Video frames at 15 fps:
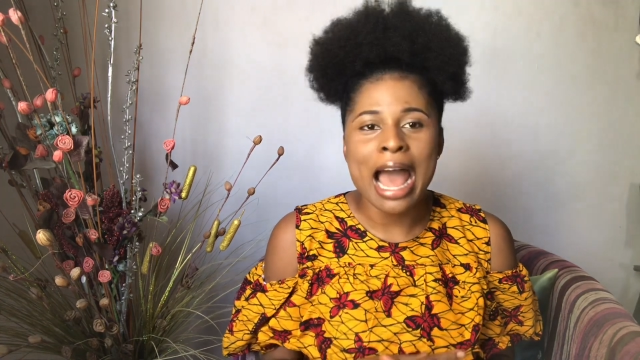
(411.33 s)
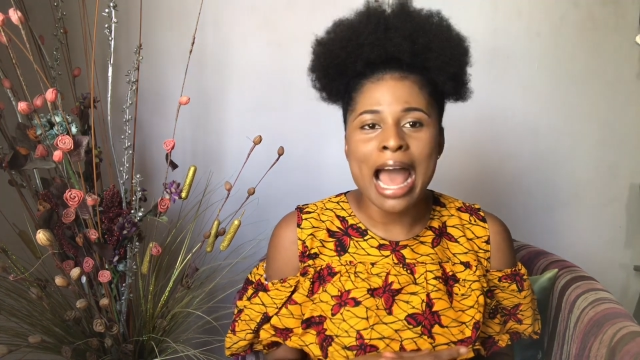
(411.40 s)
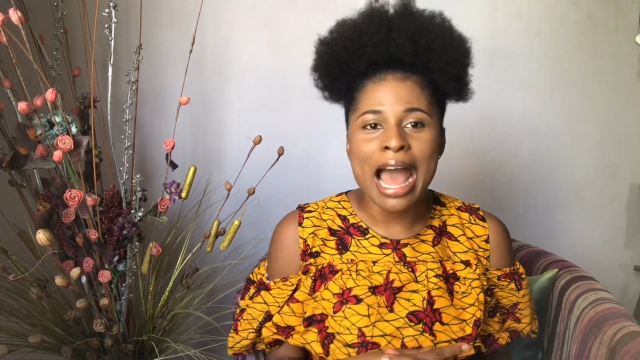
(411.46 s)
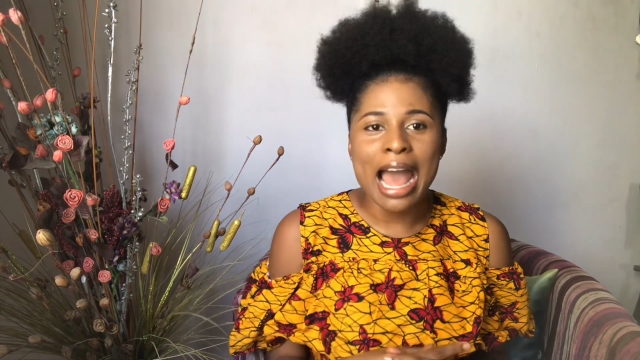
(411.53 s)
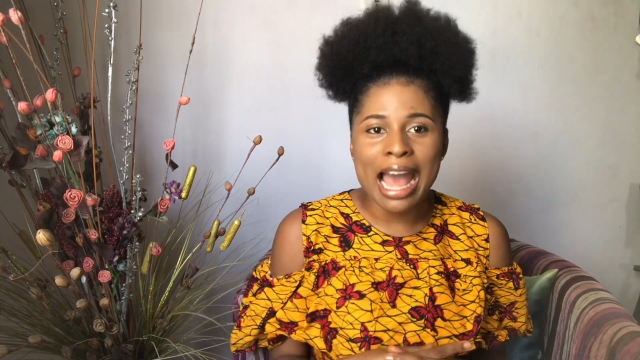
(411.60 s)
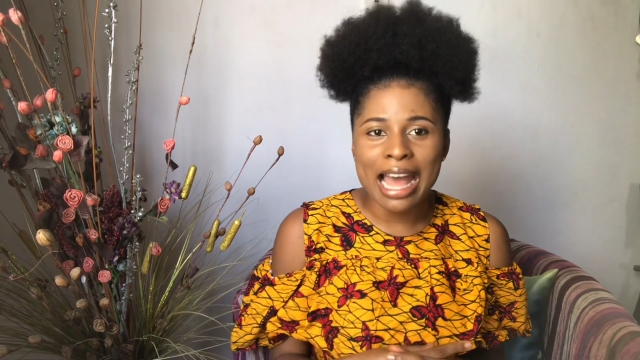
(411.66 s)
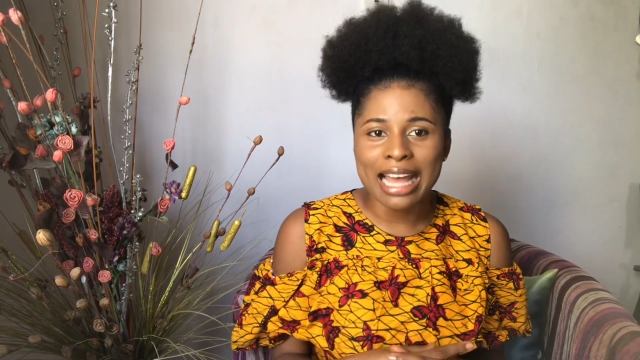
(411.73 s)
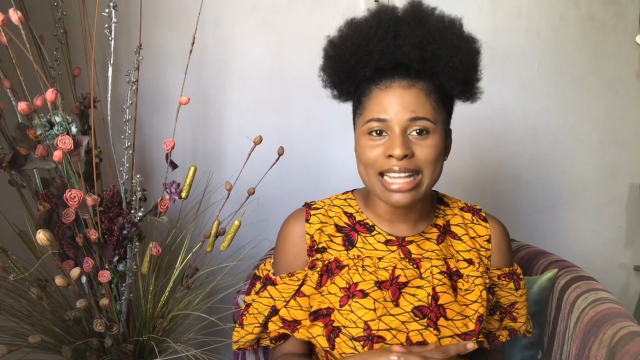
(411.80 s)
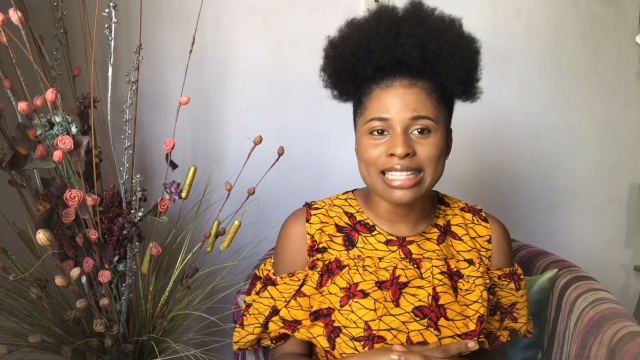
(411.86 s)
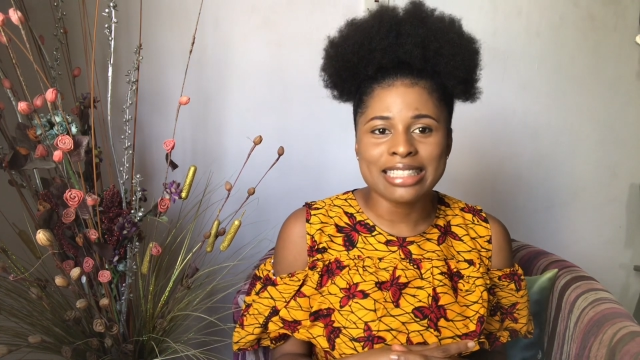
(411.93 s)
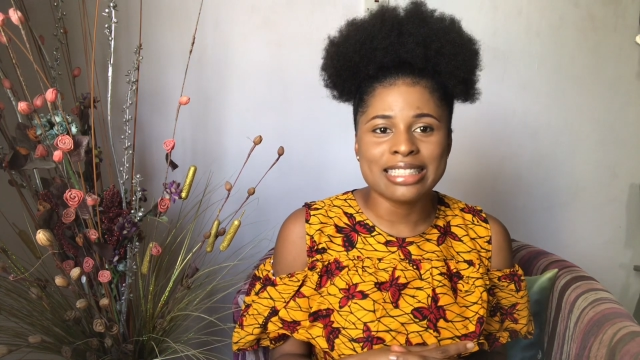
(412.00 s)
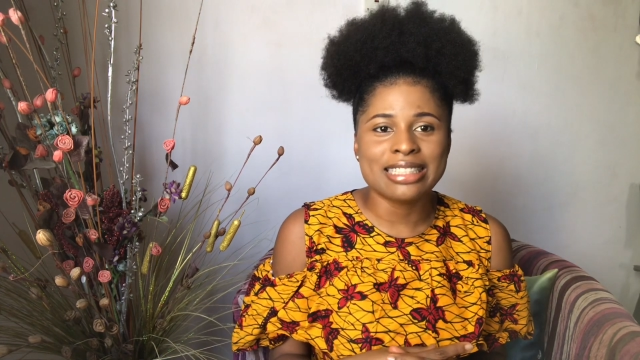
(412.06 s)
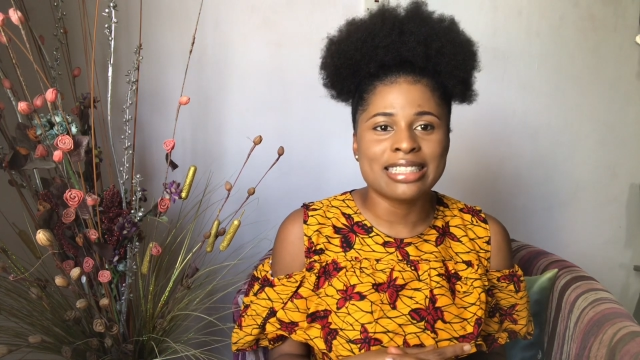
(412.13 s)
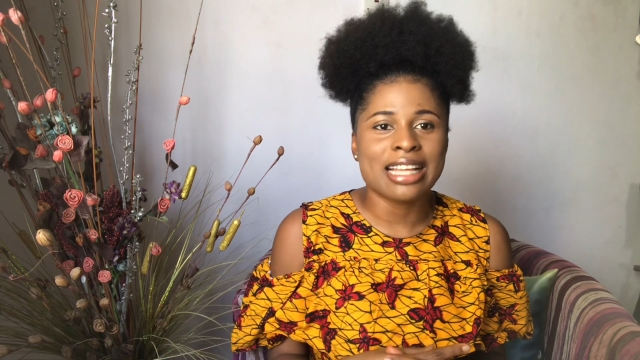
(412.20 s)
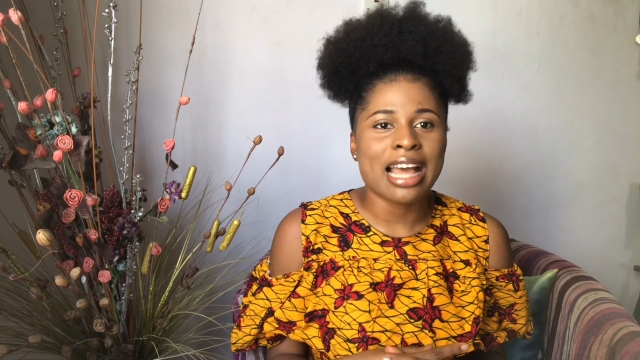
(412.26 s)

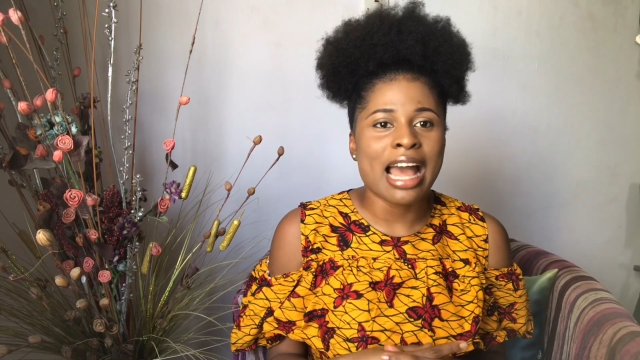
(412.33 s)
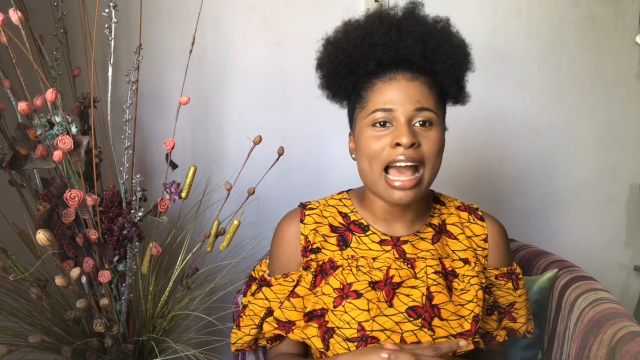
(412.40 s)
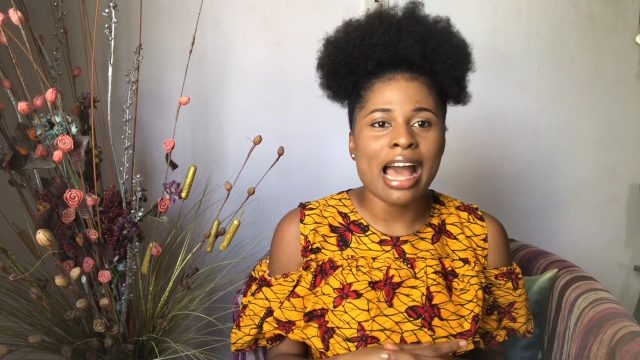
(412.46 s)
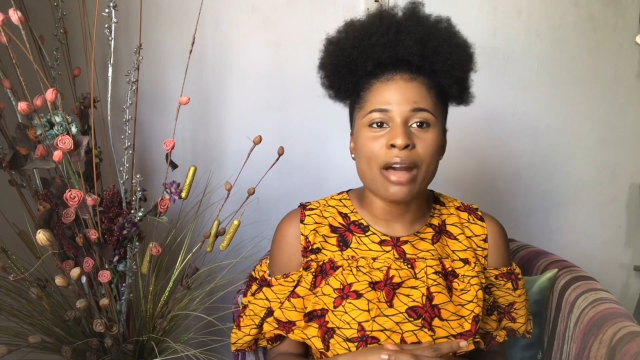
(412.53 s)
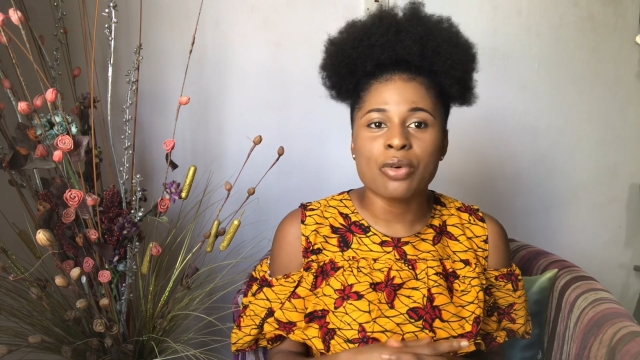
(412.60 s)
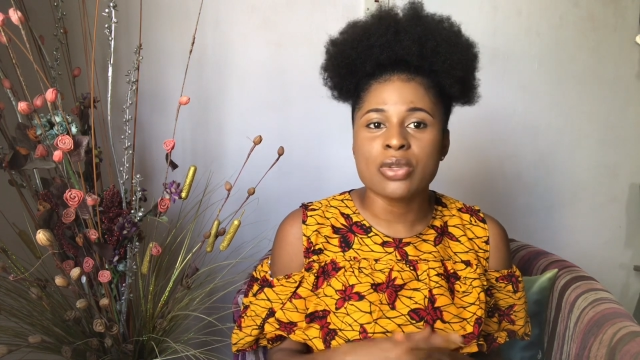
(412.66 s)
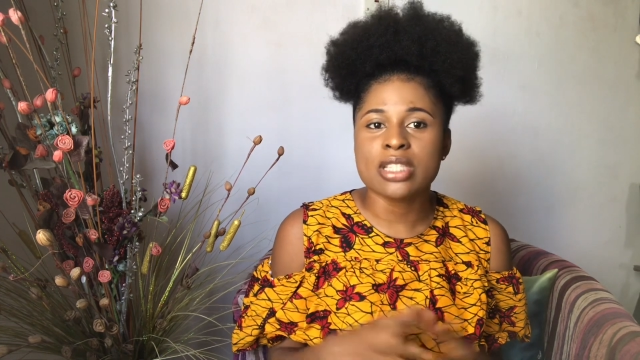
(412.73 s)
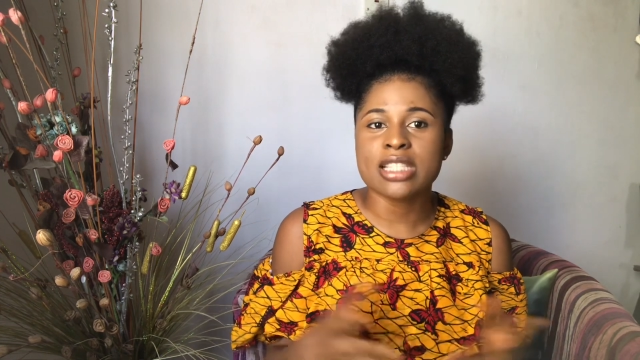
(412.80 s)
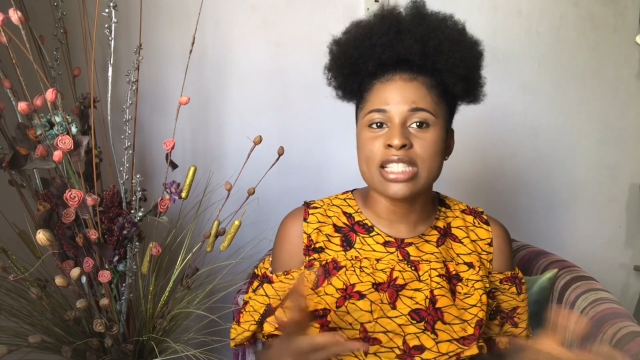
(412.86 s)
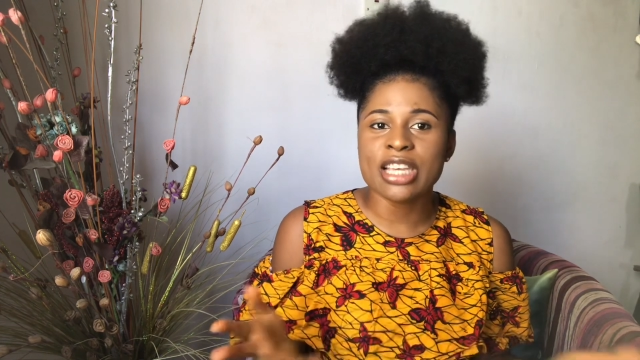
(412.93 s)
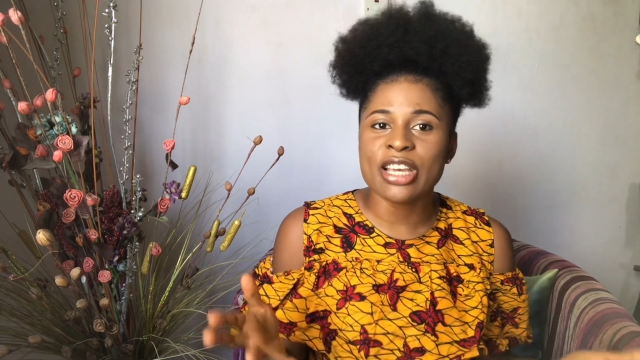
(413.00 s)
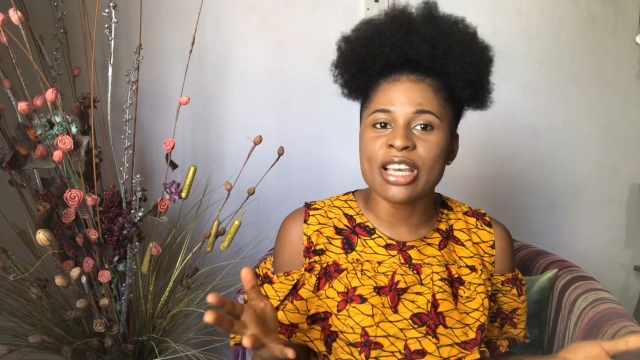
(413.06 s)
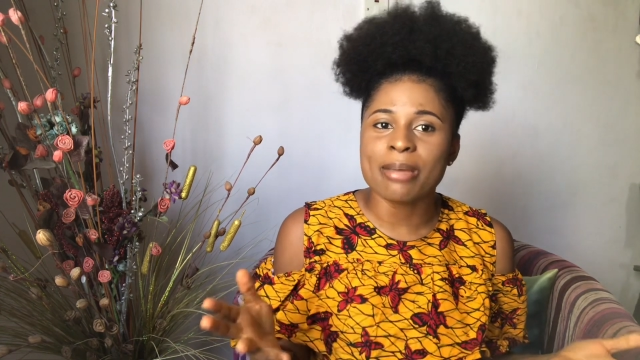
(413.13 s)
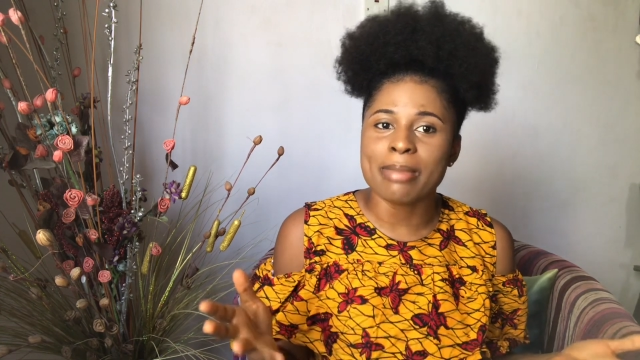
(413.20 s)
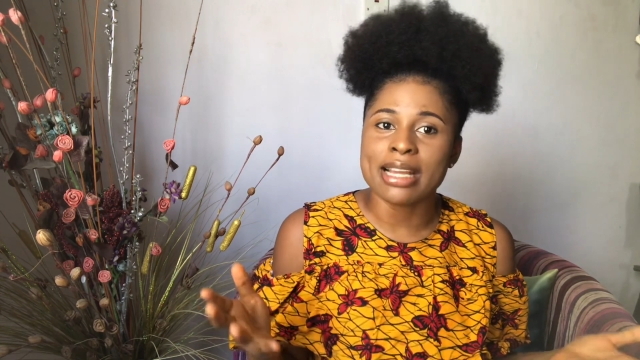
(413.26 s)
and I will see
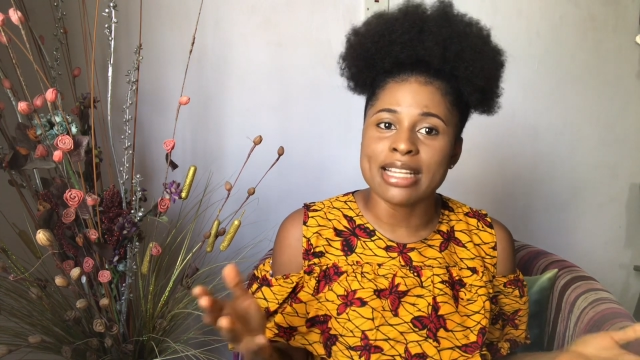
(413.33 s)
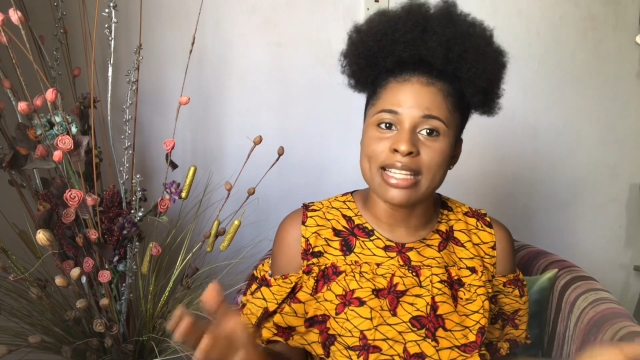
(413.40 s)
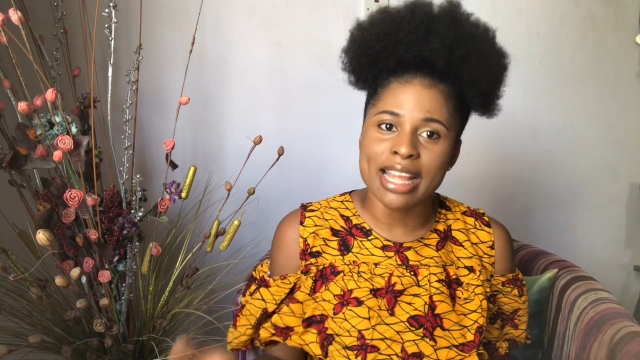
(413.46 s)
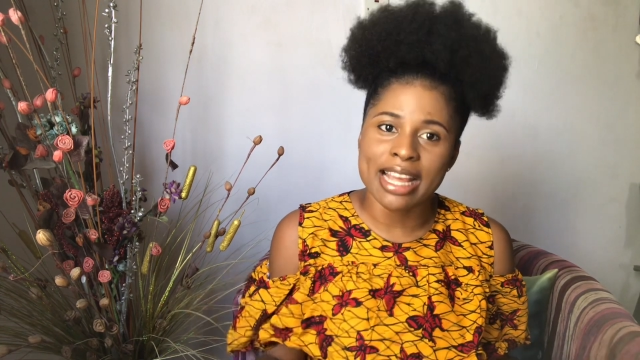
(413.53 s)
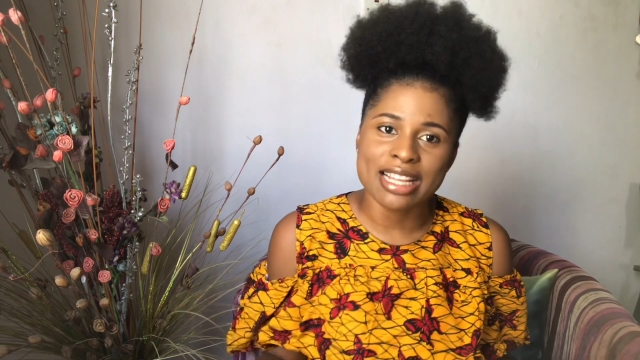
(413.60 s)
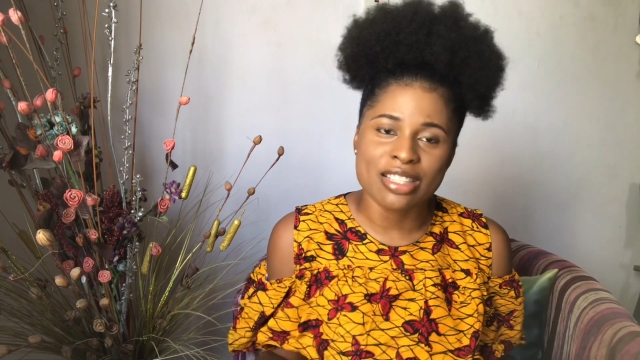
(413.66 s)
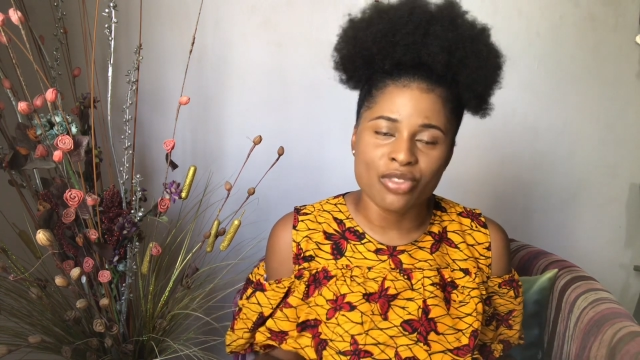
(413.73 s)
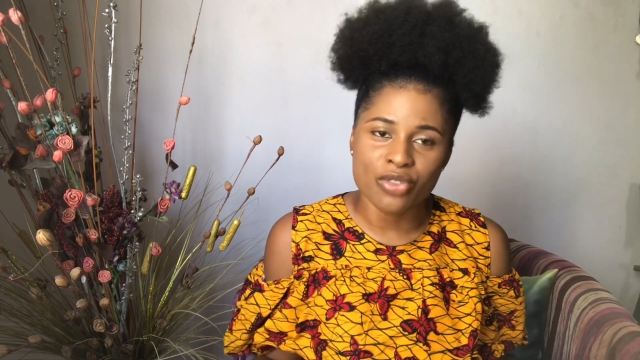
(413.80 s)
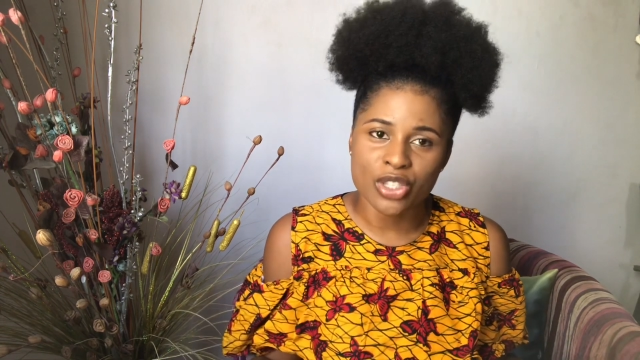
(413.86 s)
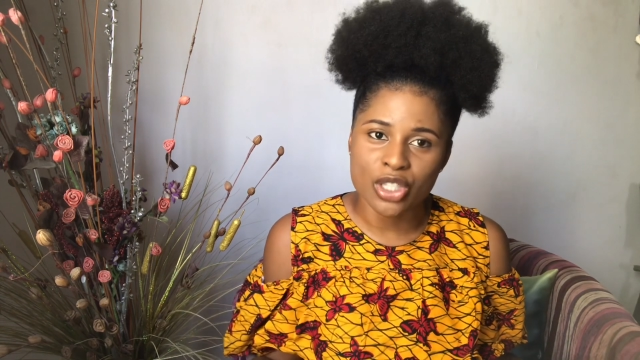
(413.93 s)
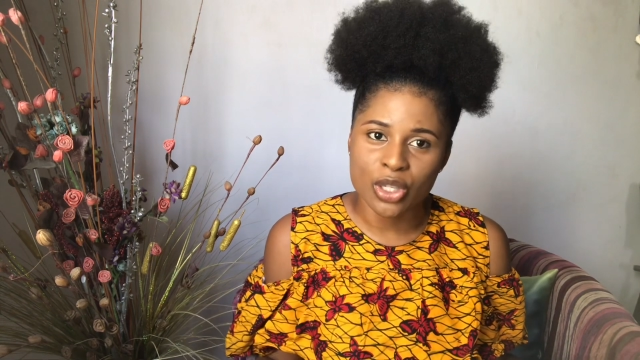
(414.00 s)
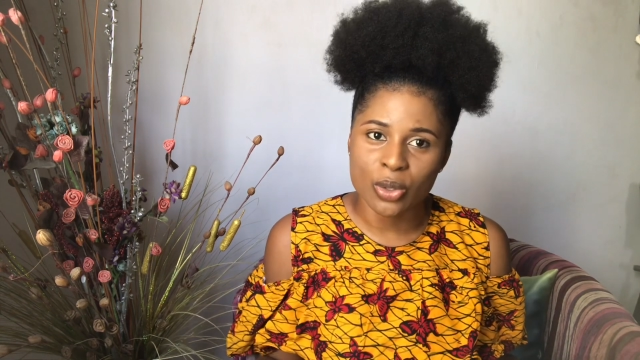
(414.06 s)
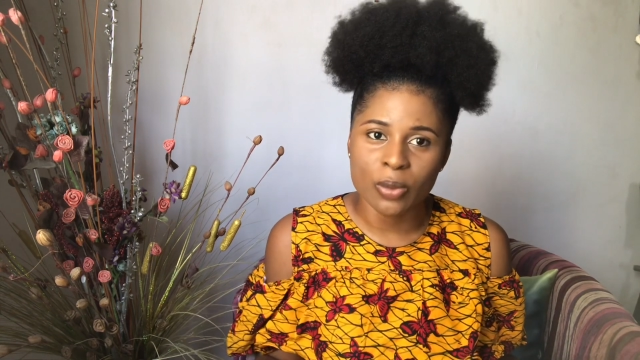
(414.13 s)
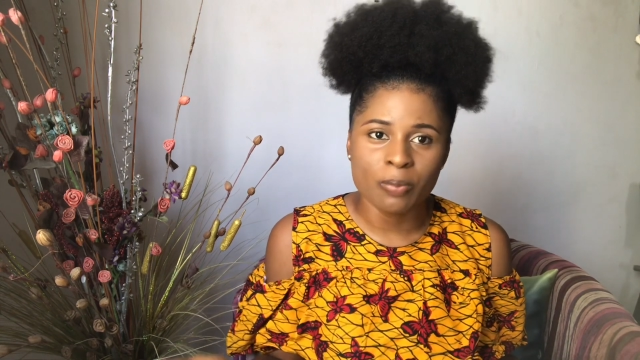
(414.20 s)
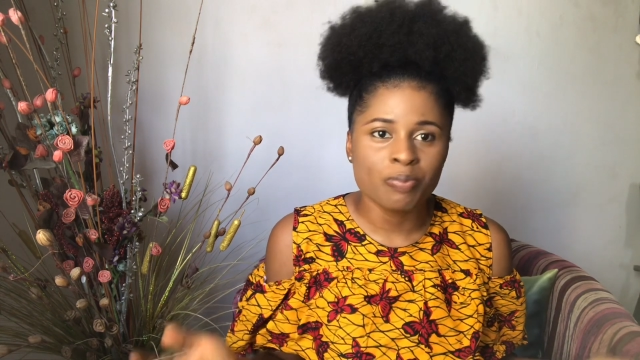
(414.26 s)
you in my next
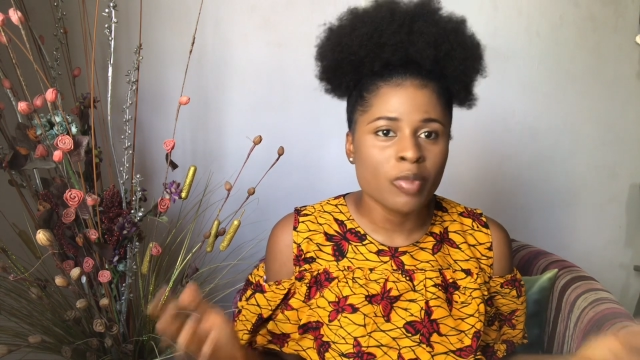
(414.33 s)
video.